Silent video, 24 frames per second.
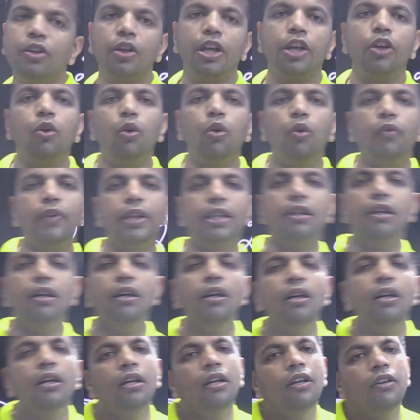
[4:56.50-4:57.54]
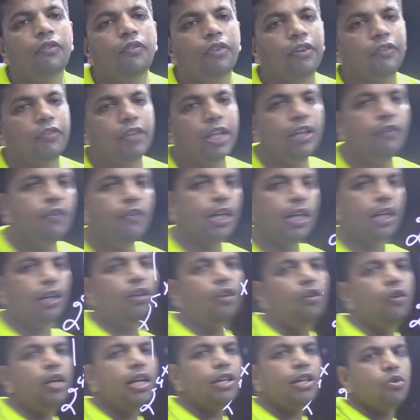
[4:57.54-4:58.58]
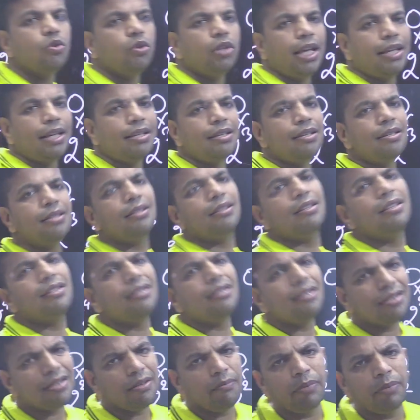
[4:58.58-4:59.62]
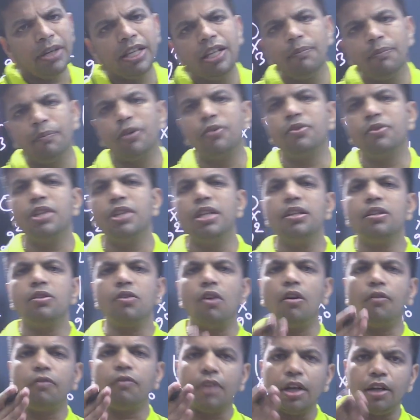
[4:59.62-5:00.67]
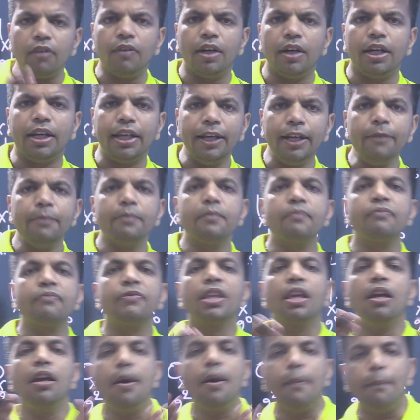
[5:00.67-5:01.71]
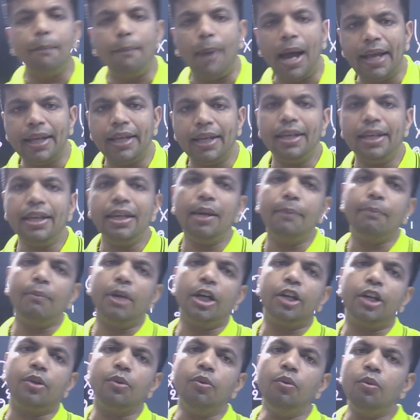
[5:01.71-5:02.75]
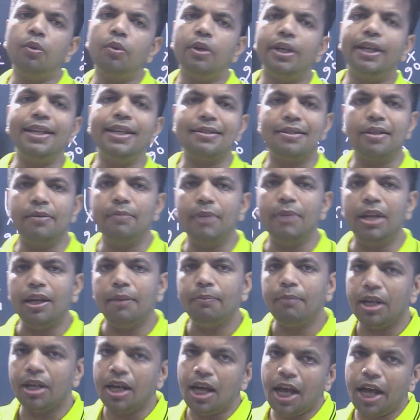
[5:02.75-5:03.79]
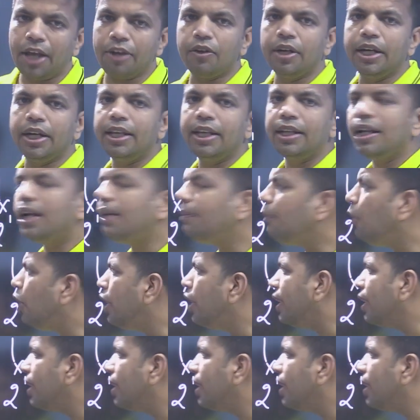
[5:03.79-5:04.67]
go with the 51. Okay, so this is simply the process of converting binary number to decimal number. Are you getting that point?